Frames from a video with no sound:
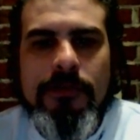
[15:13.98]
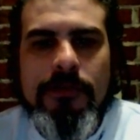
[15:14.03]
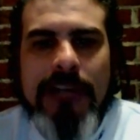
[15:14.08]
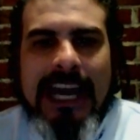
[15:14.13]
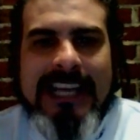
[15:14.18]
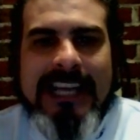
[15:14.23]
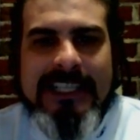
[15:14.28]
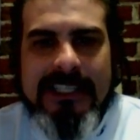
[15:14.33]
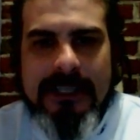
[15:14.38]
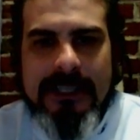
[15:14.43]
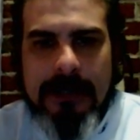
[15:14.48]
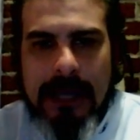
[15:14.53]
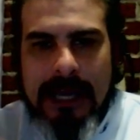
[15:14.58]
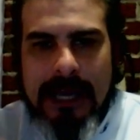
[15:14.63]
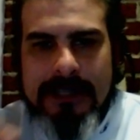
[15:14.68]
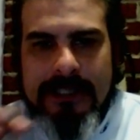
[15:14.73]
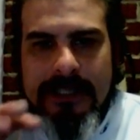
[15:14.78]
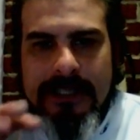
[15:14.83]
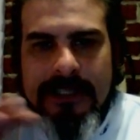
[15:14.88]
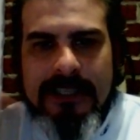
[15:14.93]

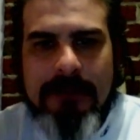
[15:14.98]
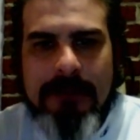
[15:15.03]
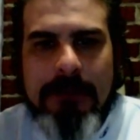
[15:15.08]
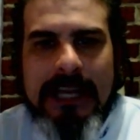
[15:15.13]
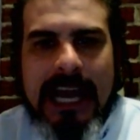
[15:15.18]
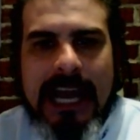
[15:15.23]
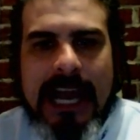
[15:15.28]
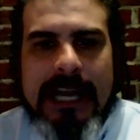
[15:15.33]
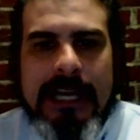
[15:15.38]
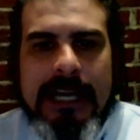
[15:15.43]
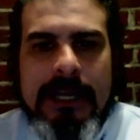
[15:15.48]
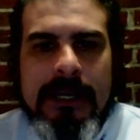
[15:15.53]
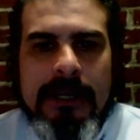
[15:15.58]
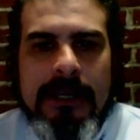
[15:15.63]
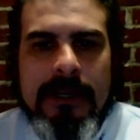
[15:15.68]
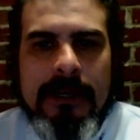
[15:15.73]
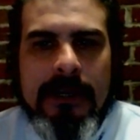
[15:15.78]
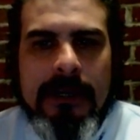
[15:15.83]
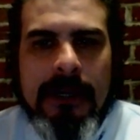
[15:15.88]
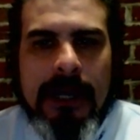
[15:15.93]
as disseminated
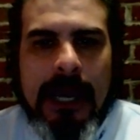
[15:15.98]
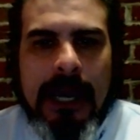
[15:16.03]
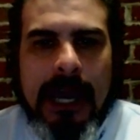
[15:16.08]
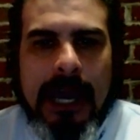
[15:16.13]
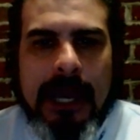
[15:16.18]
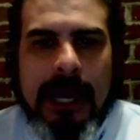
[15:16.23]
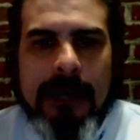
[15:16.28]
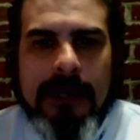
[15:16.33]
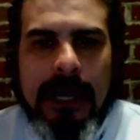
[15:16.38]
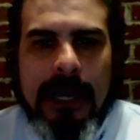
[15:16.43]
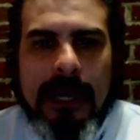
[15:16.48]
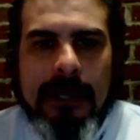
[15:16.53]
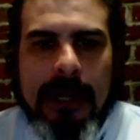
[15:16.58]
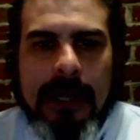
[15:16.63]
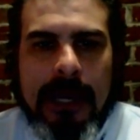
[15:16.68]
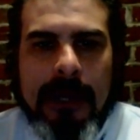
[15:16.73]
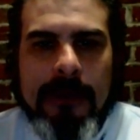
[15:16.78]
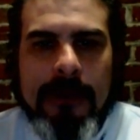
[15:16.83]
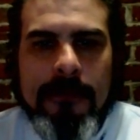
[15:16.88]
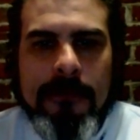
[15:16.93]

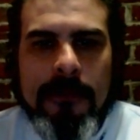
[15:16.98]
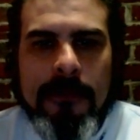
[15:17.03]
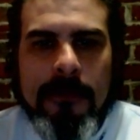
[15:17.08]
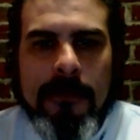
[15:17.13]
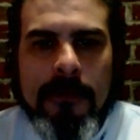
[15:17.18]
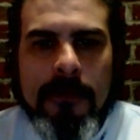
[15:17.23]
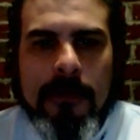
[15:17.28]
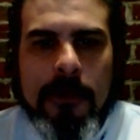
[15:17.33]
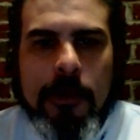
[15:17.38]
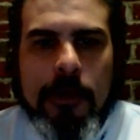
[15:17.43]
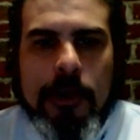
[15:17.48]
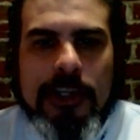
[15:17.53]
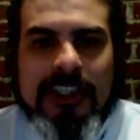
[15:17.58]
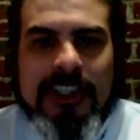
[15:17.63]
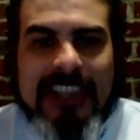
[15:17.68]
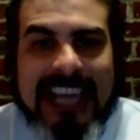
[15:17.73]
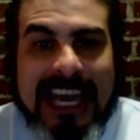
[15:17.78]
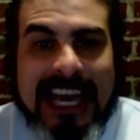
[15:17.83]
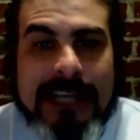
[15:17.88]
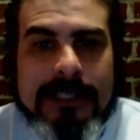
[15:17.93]
and
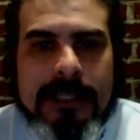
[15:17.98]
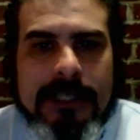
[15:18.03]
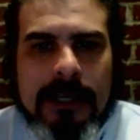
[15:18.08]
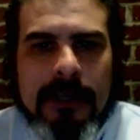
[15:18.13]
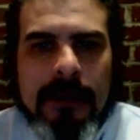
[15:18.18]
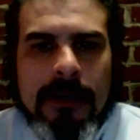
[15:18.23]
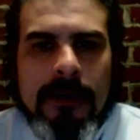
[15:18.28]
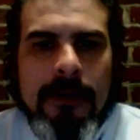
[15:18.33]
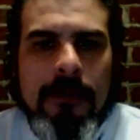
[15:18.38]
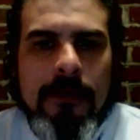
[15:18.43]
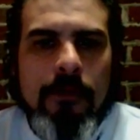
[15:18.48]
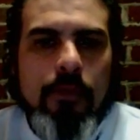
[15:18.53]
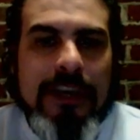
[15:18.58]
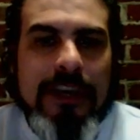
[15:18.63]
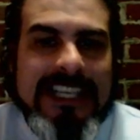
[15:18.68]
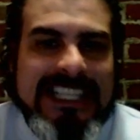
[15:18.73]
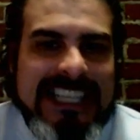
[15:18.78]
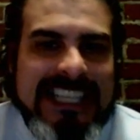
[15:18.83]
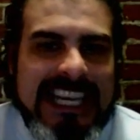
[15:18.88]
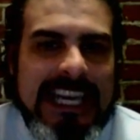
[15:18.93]
sent,
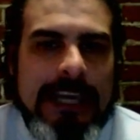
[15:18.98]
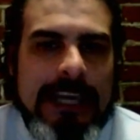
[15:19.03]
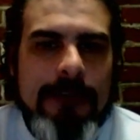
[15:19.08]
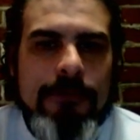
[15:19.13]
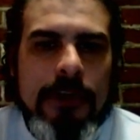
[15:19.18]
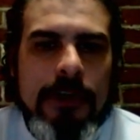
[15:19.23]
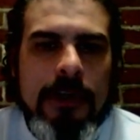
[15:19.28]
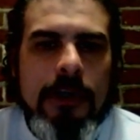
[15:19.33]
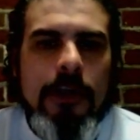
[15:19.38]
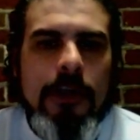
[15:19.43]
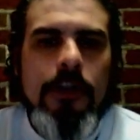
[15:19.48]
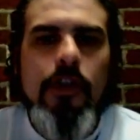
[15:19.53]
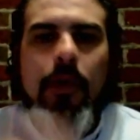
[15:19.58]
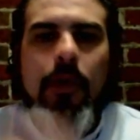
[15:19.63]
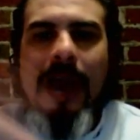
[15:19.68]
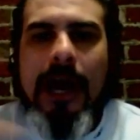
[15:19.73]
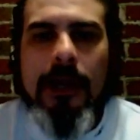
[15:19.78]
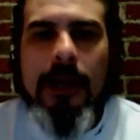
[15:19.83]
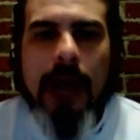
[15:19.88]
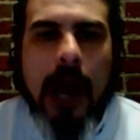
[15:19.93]
received
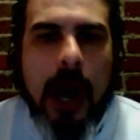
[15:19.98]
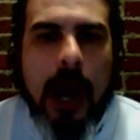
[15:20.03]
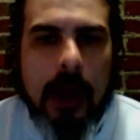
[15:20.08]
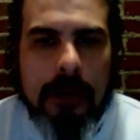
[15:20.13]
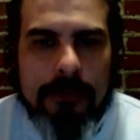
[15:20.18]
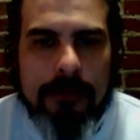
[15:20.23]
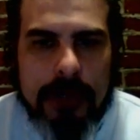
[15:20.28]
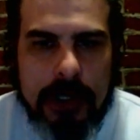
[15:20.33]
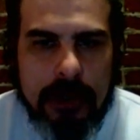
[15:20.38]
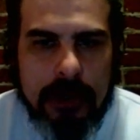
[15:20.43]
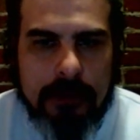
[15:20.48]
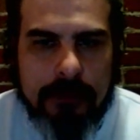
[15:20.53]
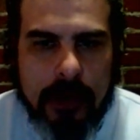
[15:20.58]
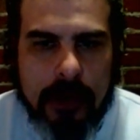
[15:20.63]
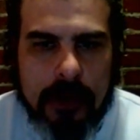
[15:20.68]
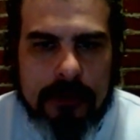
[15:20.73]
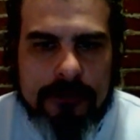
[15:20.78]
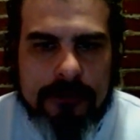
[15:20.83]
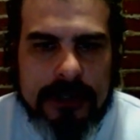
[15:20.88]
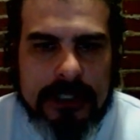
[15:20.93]
throughout all of the
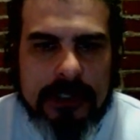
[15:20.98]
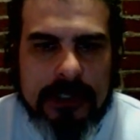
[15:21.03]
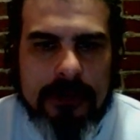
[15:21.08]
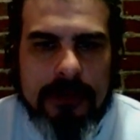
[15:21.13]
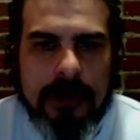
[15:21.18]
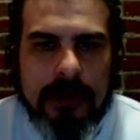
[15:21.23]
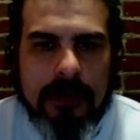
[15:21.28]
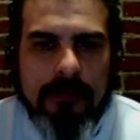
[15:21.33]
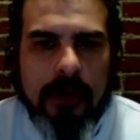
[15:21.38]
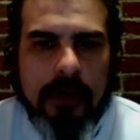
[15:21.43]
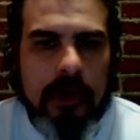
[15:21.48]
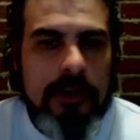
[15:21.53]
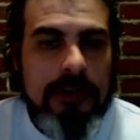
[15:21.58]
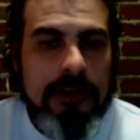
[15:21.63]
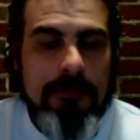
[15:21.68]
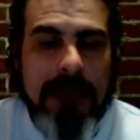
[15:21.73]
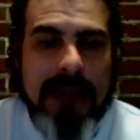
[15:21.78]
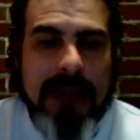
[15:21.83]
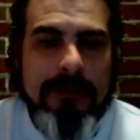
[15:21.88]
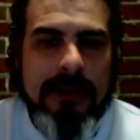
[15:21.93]
universe, physical universe, and
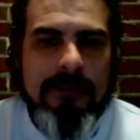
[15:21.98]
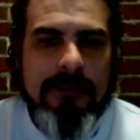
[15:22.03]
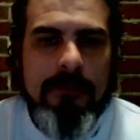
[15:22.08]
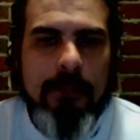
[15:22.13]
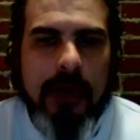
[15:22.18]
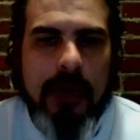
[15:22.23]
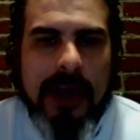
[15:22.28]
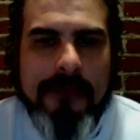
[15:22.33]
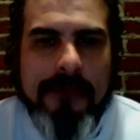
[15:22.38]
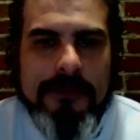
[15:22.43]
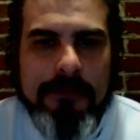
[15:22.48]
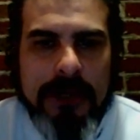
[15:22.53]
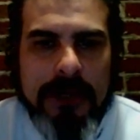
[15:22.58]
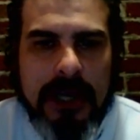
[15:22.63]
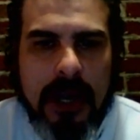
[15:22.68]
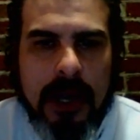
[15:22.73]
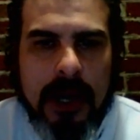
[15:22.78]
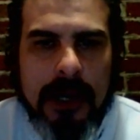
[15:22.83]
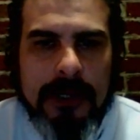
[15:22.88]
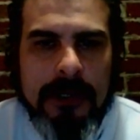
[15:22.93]
maybe even perhaps
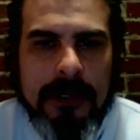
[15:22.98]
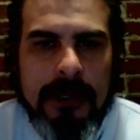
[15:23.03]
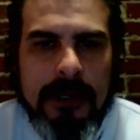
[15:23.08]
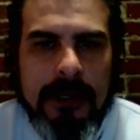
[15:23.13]
beyond,